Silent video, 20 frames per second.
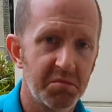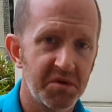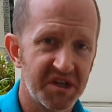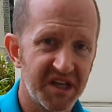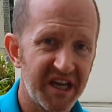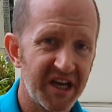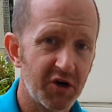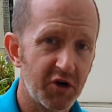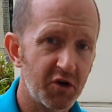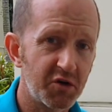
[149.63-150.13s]
But
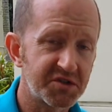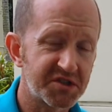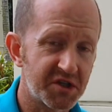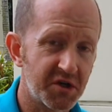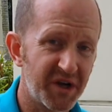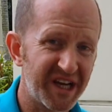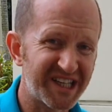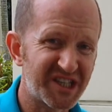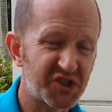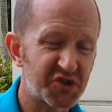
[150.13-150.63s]
they are also
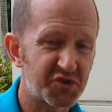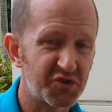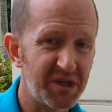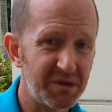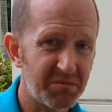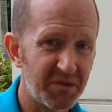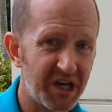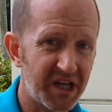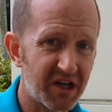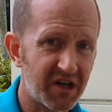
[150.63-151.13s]

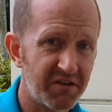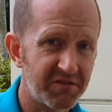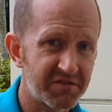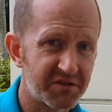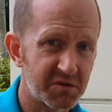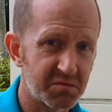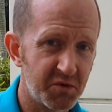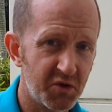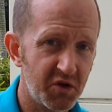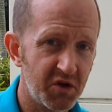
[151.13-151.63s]
extremely
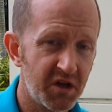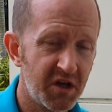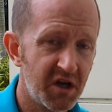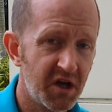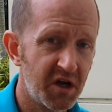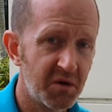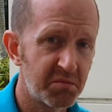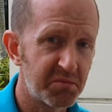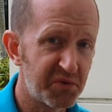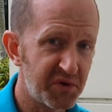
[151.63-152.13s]
comfortable,
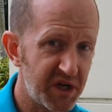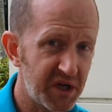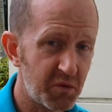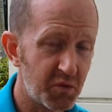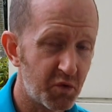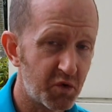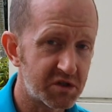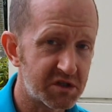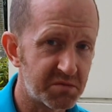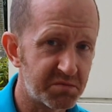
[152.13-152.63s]
pretty
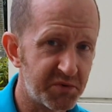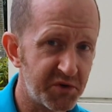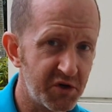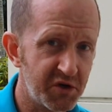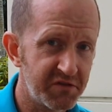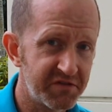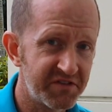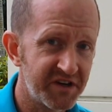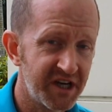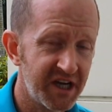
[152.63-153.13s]

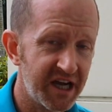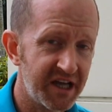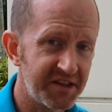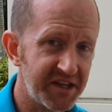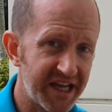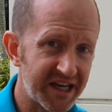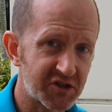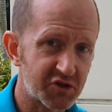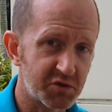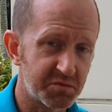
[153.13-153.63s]
waterproof, and the
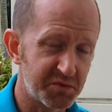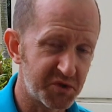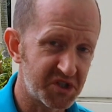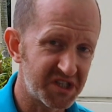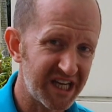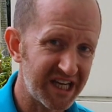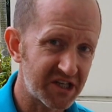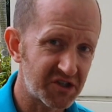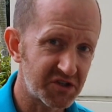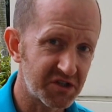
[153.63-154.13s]
extra
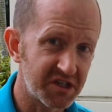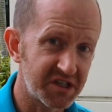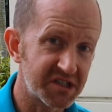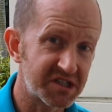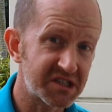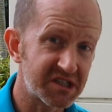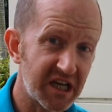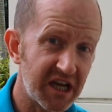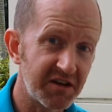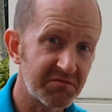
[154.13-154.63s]
protection has
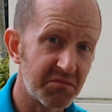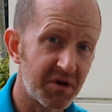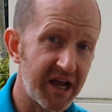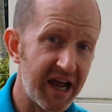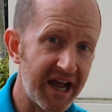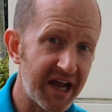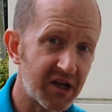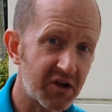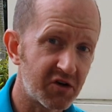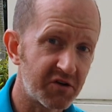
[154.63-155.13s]
saved my
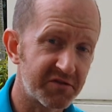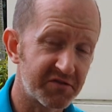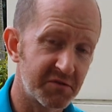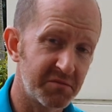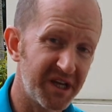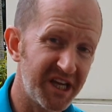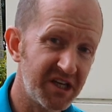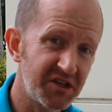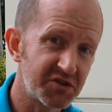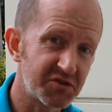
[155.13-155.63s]
ankle from
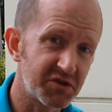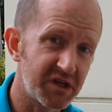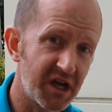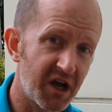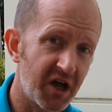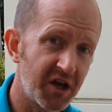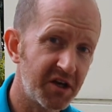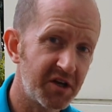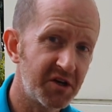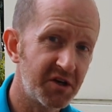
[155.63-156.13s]
injury
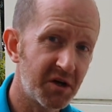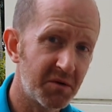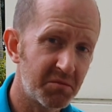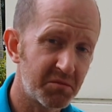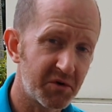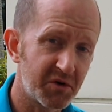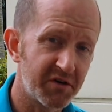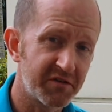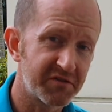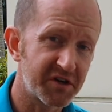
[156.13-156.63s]
on a
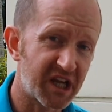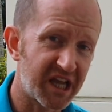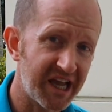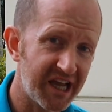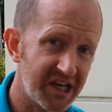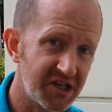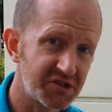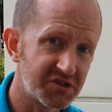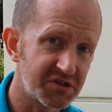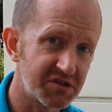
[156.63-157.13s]
number of
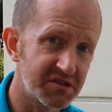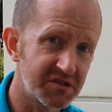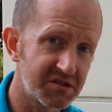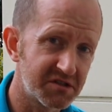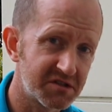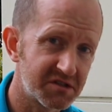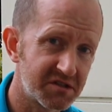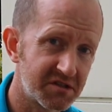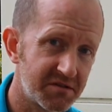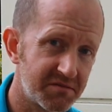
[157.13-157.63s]

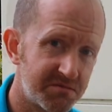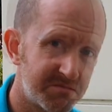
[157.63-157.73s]
occasions.